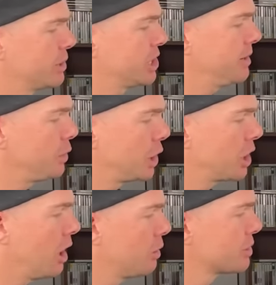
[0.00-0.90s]
to achieving your
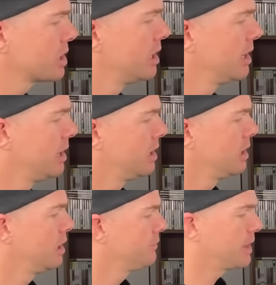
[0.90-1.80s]
goals
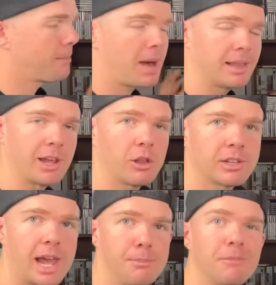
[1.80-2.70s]
for that Bali
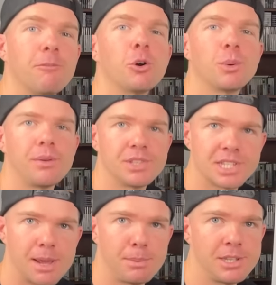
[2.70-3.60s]
holiday before you even
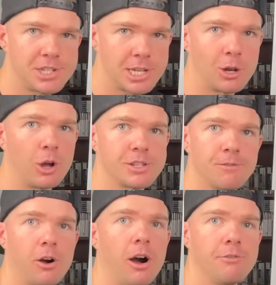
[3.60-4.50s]
step into your 9 to
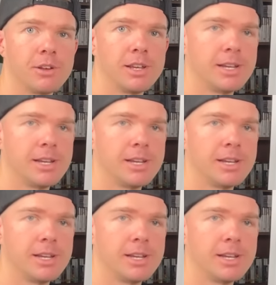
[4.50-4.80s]
5.